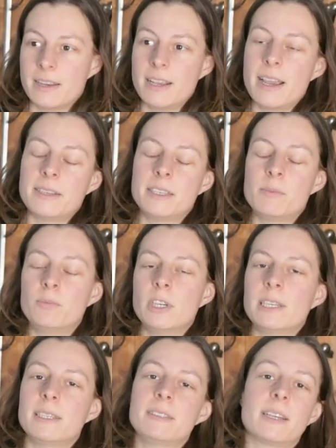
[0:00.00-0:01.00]
he had the
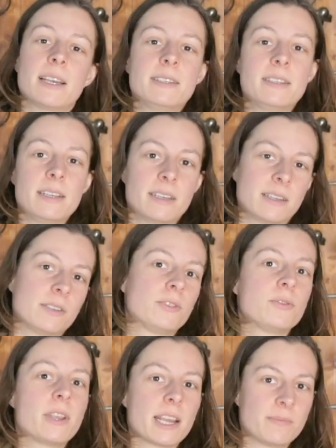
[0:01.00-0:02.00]
brilliant idea
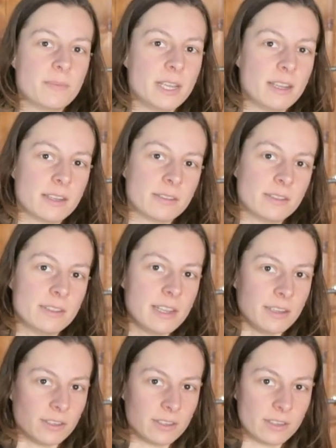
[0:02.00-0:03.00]
to get me
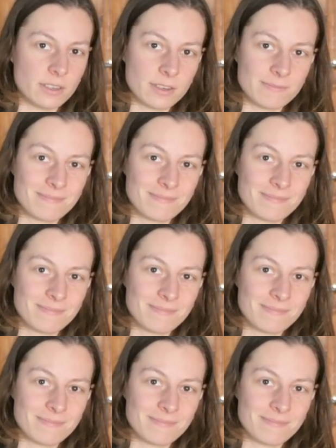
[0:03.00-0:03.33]
this.